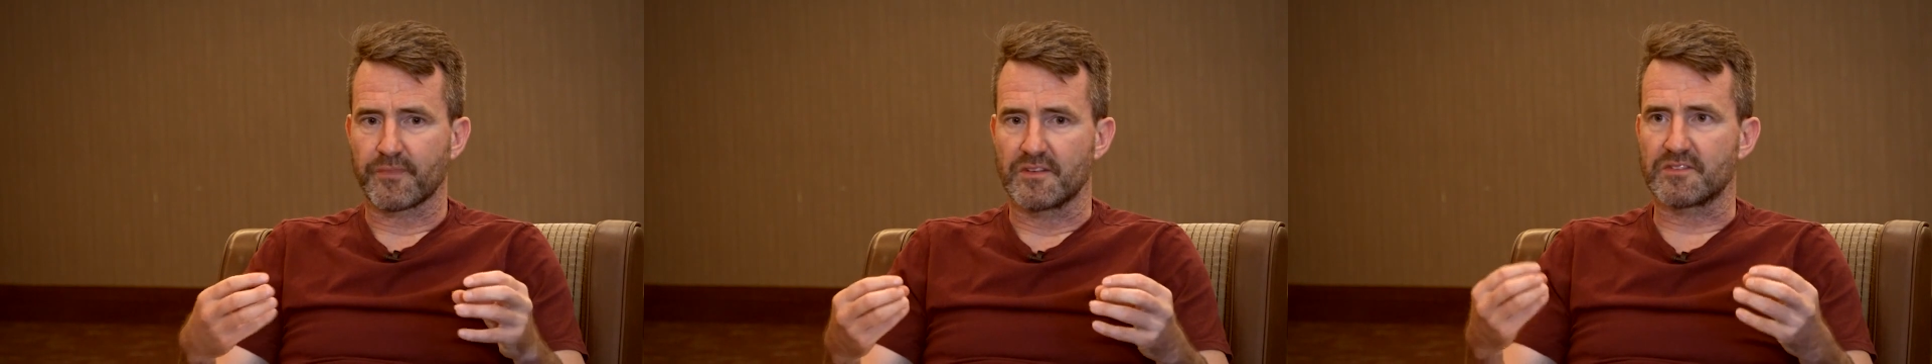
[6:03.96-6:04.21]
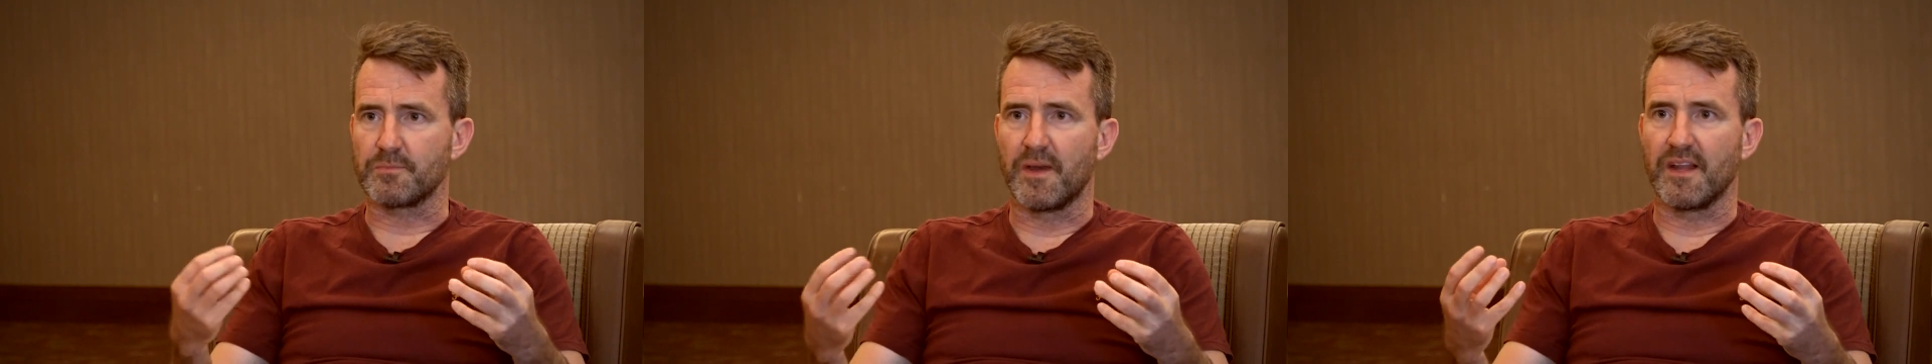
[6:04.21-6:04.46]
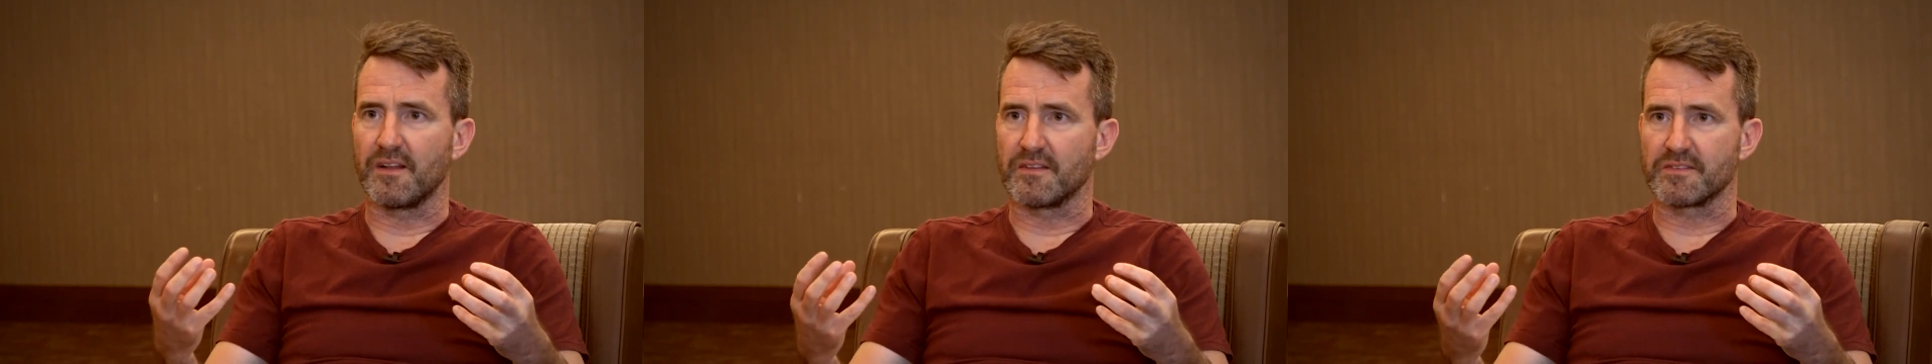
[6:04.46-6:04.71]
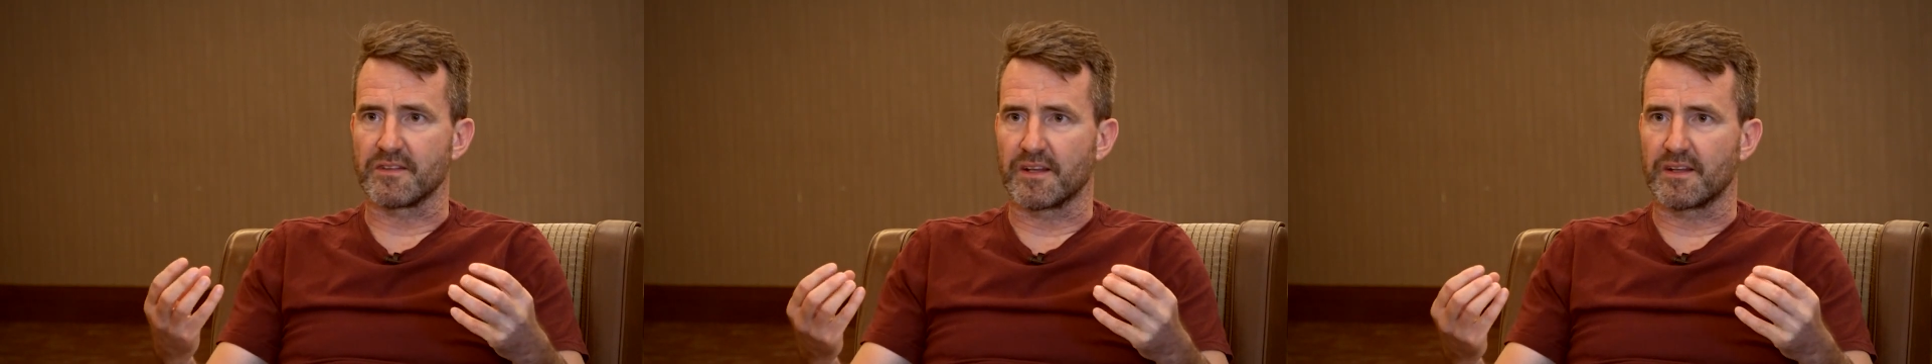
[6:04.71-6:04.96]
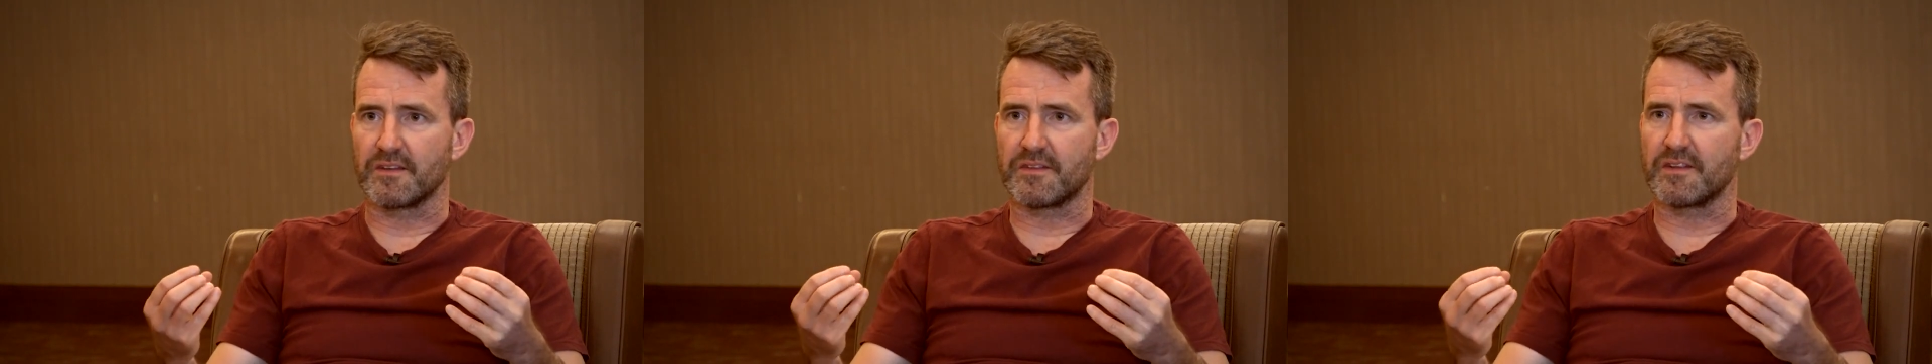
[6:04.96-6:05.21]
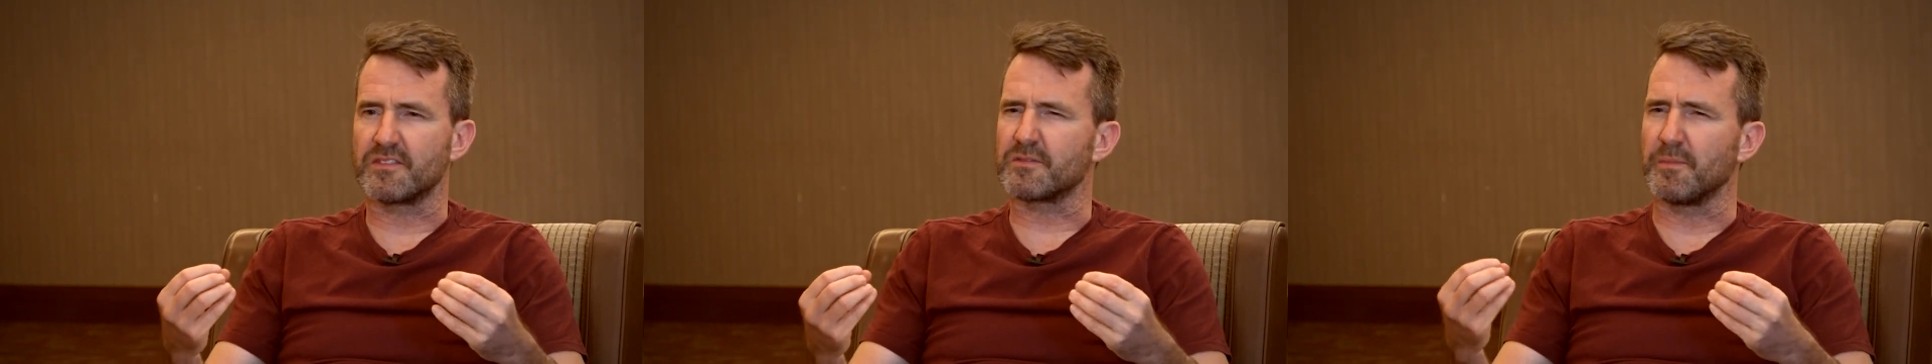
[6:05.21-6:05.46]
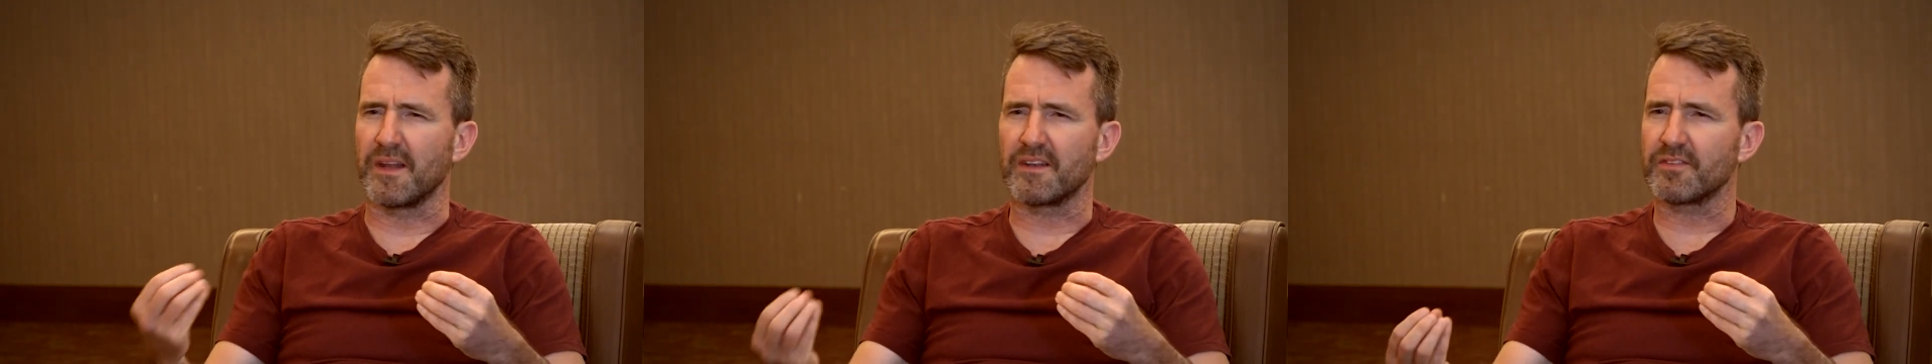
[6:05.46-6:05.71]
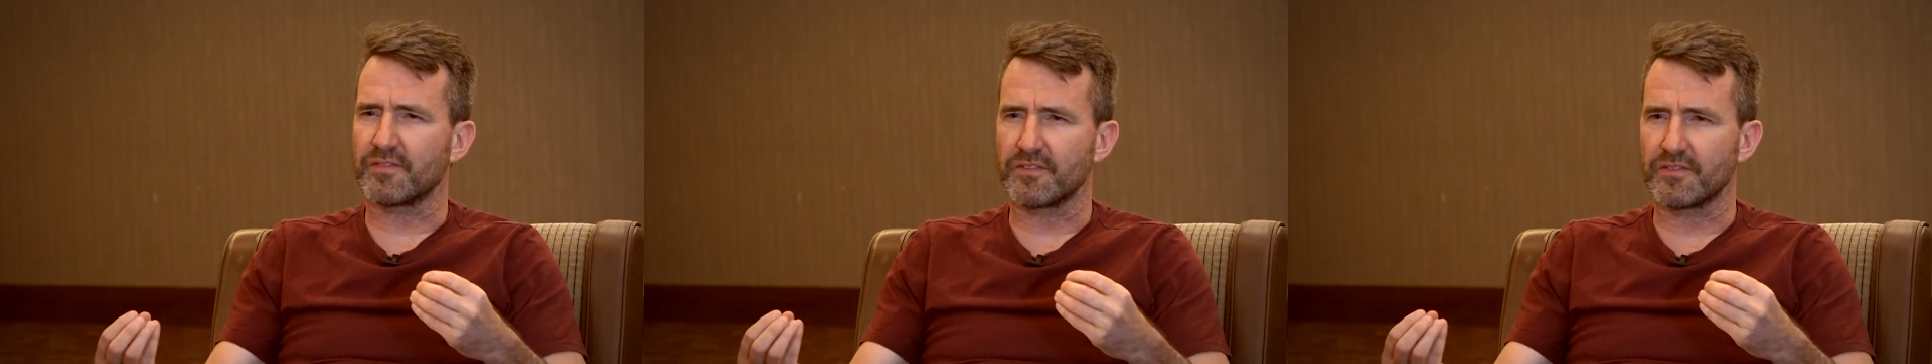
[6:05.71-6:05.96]
smells, like things smell
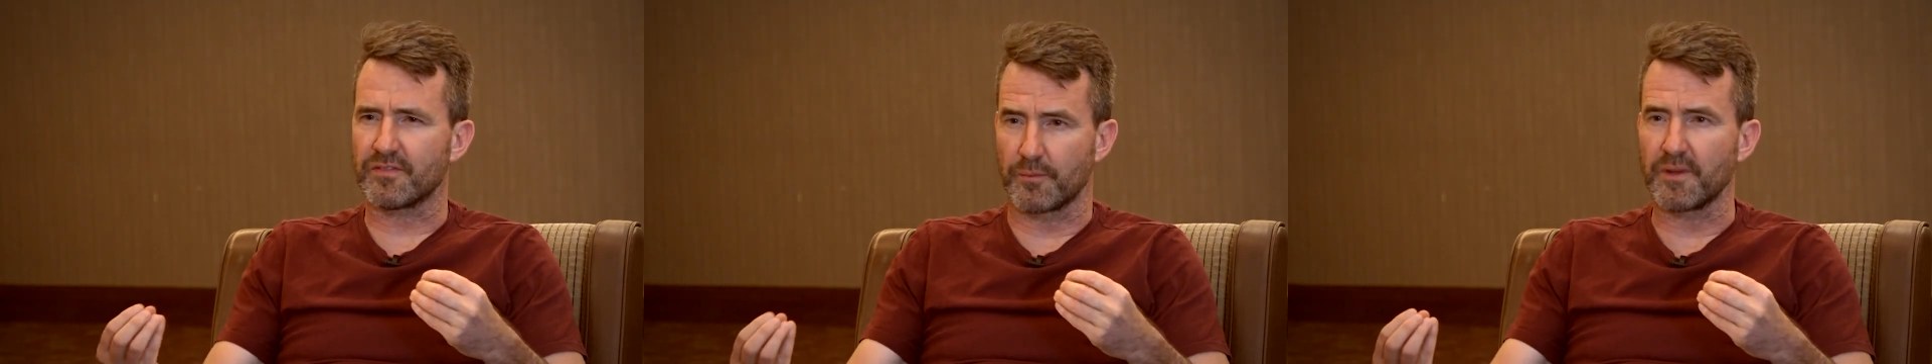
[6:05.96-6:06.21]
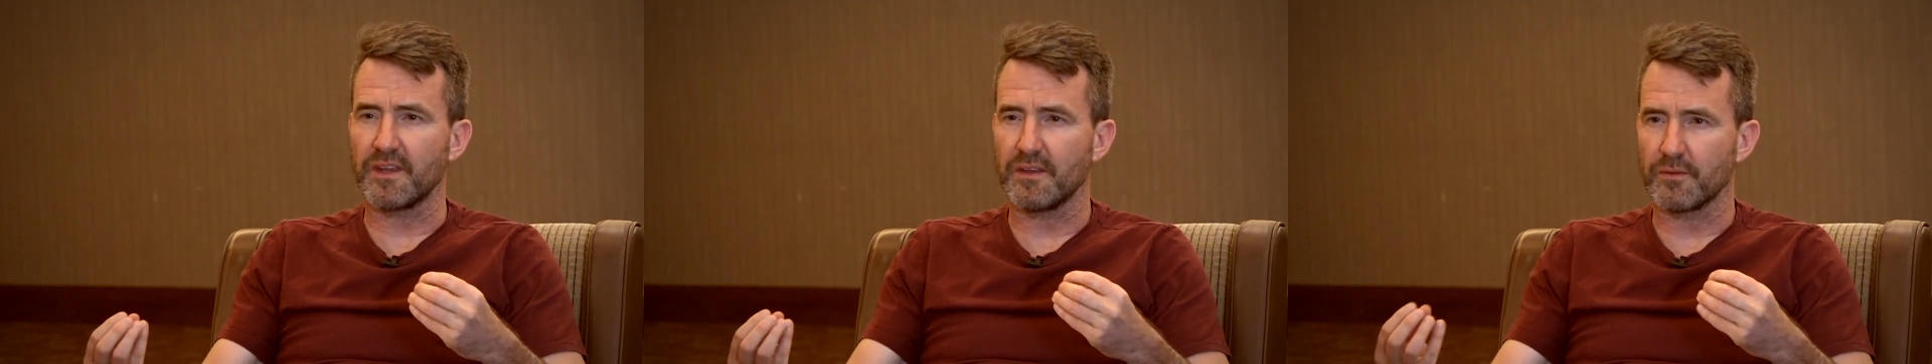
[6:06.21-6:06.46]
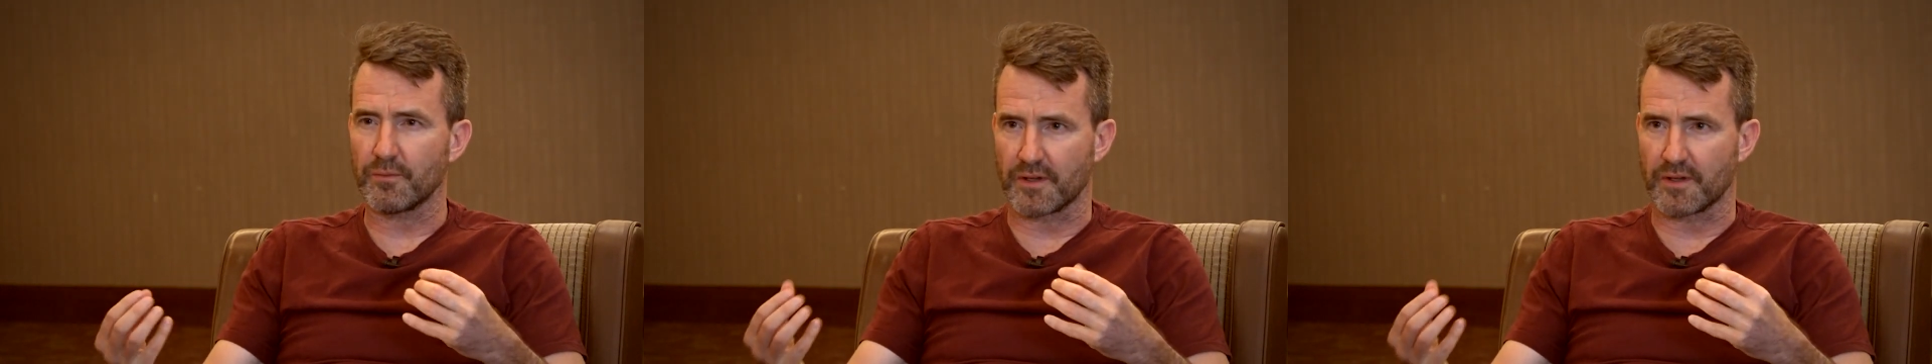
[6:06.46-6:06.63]
different for me